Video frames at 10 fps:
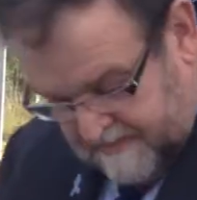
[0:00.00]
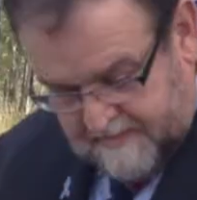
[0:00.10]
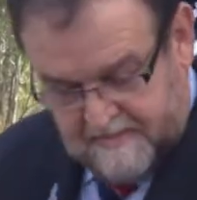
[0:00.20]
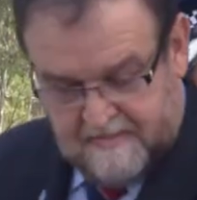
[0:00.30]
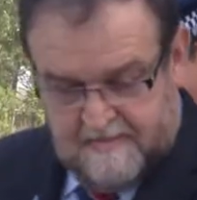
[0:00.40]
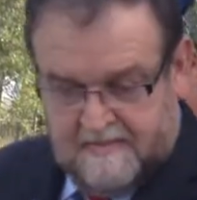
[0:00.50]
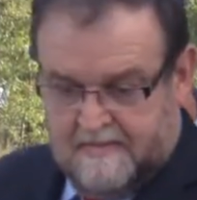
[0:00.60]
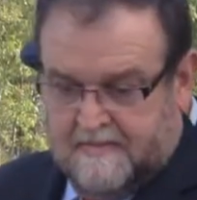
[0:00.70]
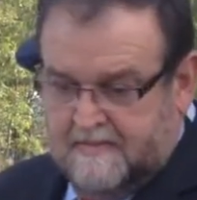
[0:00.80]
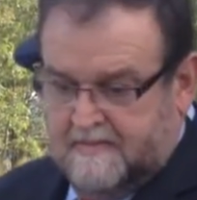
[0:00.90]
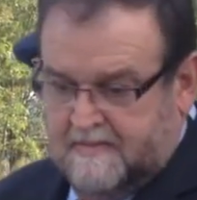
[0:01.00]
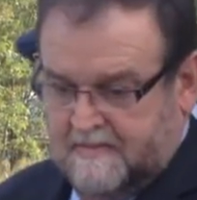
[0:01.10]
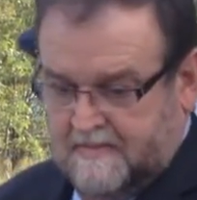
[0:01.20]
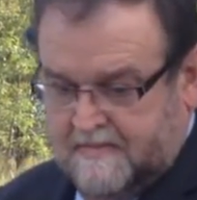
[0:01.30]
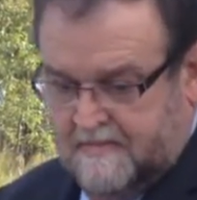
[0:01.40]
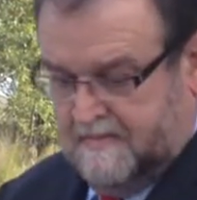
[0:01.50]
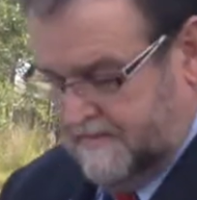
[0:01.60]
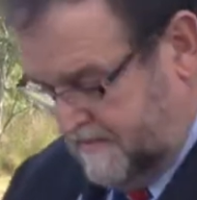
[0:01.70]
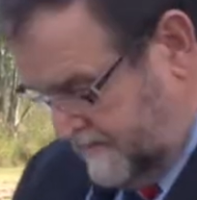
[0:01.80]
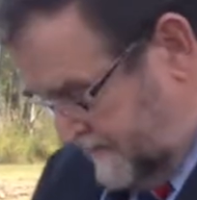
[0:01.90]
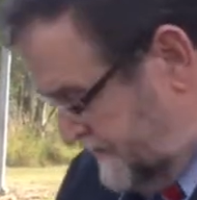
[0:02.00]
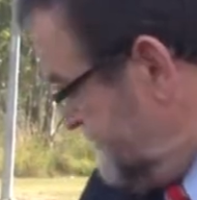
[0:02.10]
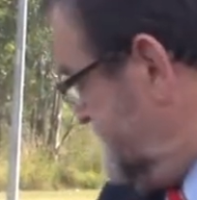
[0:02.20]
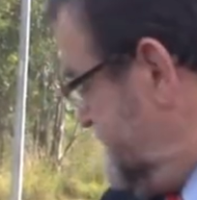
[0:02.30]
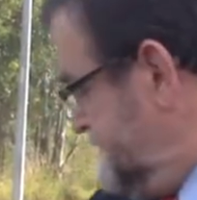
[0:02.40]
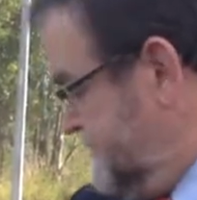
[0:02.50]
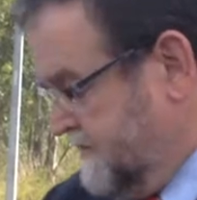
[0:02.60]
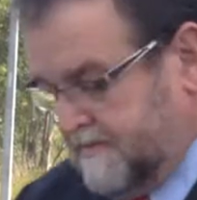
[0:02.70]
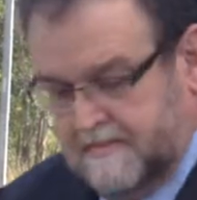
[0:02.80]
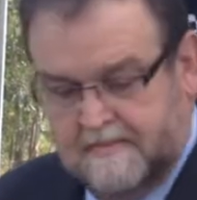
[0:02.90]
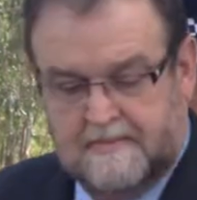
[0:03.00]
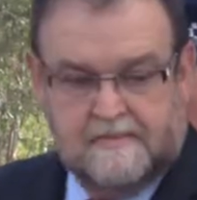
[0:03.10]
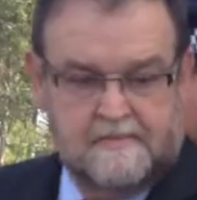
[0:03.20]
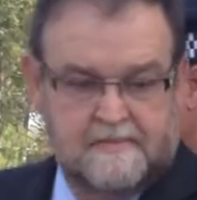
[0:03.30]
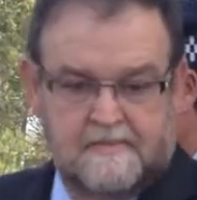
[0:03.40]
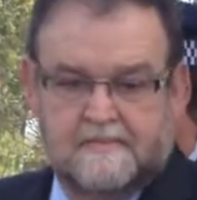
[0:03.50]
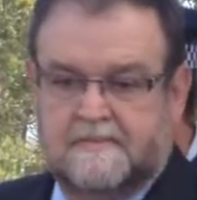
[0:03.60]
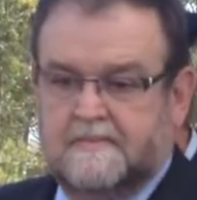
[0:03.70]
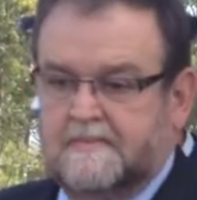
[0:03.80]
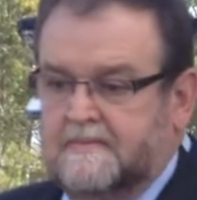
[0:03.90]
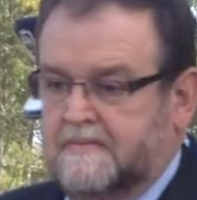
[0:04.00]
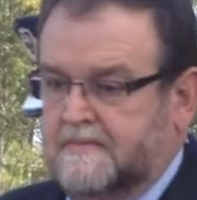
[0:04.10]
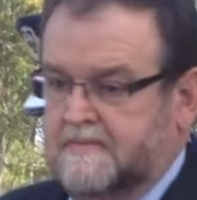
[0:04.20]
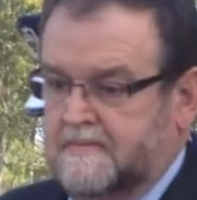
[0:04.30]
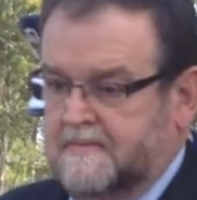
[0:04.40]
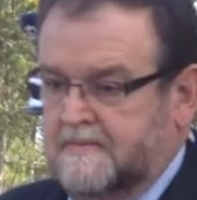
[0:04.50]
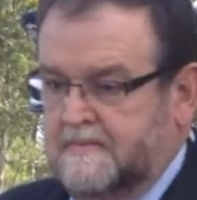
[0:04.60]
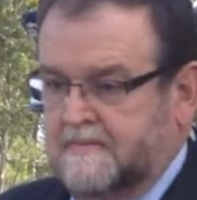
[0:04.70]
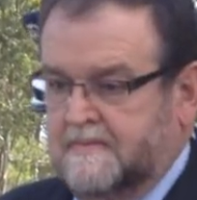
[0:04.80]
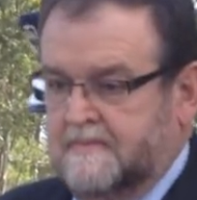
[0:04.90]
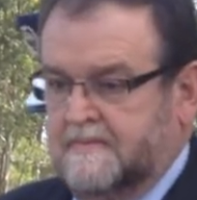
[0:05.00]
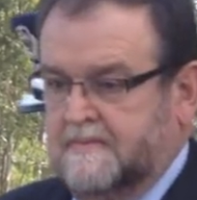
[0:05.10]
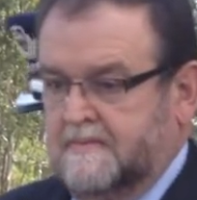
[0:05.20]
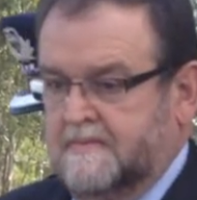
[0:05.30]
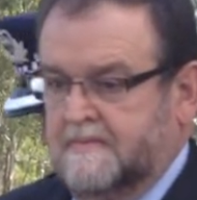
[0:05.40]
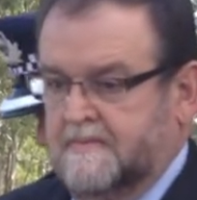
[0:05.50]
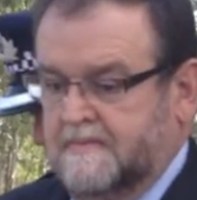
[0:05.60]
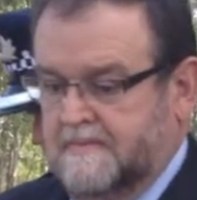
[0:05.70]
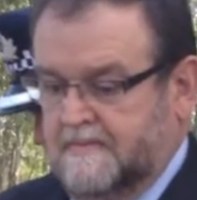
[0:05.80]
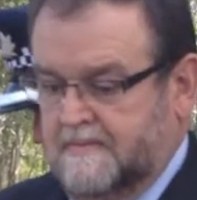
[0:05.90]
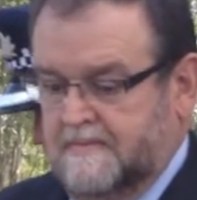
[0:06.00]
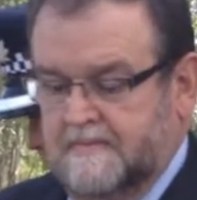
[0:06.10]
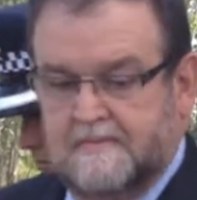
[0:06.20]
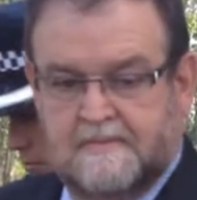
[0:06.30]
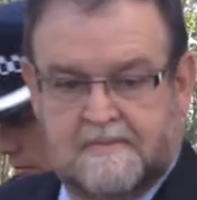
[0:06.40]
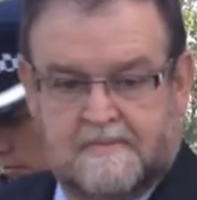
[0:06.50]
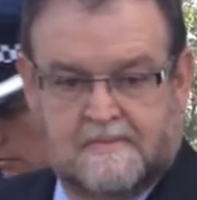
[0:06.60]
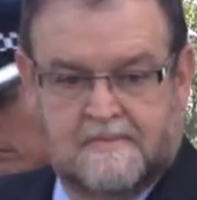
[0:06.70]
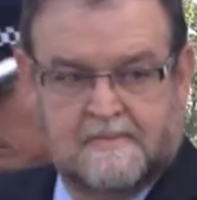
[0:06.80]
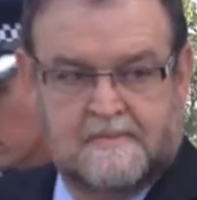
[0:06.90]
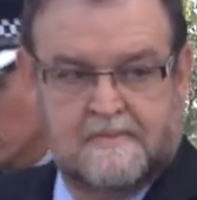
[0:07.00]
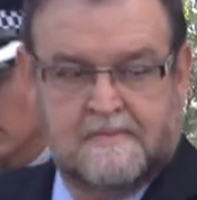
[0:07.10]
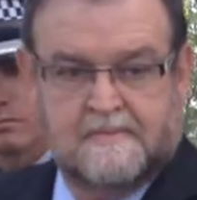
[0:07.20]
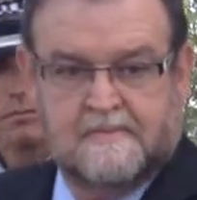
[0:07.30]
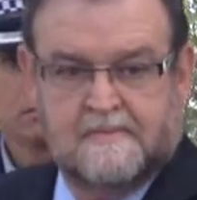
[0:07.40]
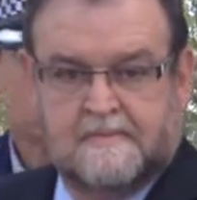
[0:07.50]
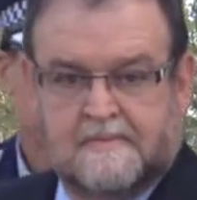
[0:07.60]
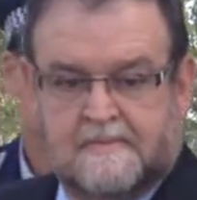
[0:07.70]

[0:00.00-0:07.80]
(not speaking)